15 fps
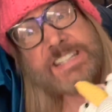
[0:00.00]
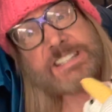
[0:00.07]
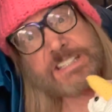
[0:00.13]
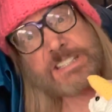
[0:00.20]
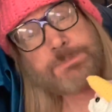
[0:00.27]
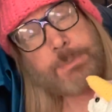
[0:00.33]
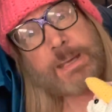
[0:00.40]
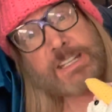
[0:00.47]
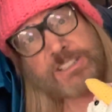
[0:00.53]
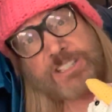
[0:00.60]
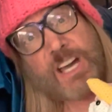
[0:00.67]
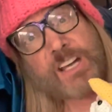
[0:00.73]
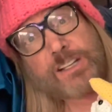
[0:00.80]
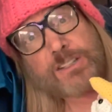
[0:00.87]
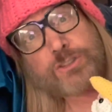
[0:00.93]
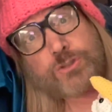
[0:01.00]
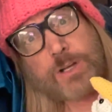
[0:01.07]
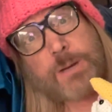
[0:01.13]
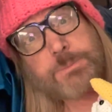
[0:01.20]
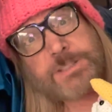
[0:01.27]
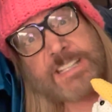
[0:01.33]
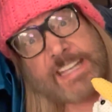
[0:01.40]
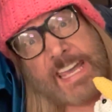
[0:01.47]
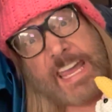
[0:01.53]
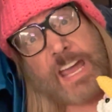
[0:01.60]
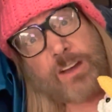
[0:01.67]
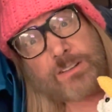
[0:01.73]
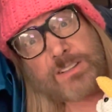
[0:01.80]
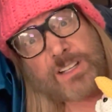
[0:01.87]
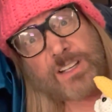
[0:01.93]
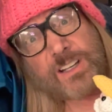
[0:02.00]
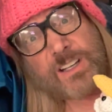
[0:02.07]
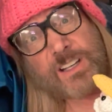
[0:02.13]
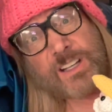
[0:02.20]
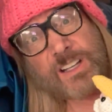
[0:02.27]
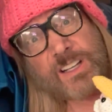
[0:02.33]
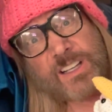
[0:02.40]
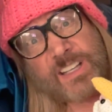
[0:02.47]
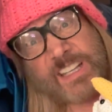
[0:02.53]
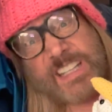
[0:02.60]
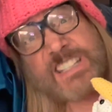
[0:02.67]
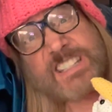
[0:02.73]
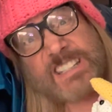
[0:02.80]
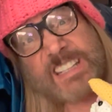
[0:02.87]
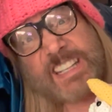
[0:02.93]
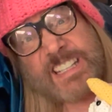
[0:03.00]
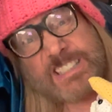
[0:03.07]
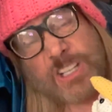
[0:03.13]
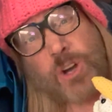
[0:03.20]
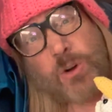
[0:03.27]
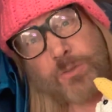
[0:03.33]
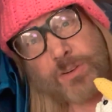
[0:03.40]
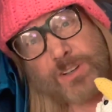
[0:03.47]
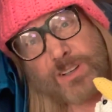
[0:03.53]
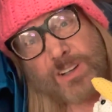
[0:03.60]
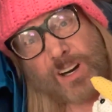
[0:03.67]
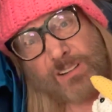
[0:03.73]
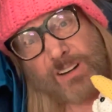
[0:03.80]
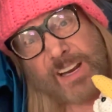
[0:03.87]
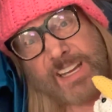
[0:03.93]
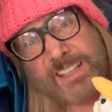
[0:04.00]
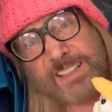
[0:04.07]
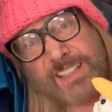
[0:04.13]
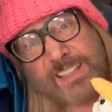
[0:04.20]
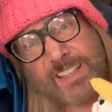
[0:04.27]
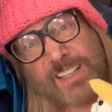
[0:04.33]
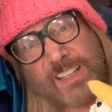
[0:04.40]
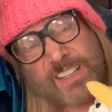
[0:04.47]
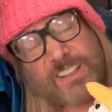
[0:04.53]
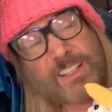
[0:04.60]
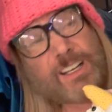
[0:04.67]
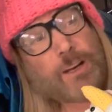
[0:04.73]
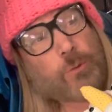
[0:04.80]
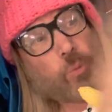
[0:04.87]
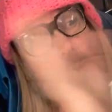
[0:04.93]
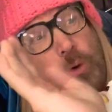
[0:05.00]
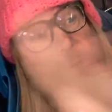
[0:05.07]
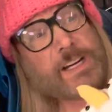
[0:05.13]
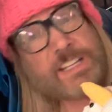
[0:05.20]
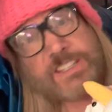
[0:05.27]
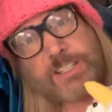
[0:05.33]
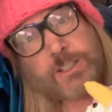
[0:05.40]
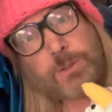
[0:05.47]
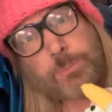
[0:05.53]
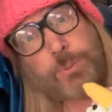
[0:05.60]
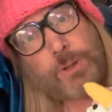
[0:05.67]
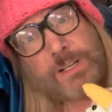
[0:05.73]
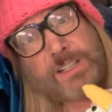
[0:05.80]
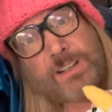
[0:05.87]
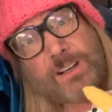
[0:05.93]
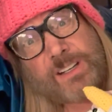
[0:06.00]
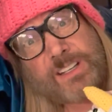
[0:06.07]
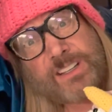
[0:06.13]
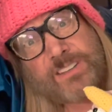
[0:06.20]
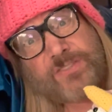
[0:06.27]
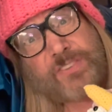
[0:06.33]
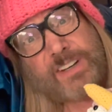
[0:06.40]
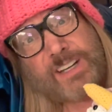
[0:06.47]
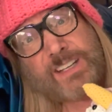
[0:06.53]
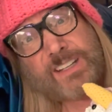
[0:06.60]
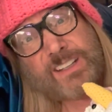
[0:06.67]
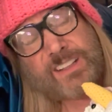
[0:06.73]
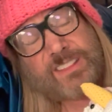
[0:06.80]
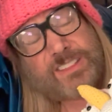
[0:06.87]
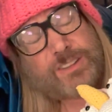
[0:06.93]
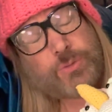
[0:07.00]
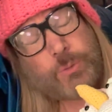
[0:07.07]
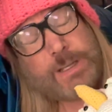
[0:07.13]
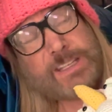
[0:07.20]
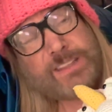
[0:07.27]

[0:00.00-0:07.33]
suspend Donald Trump's account? It's over, all right? The little warnings that you're putting on his tweets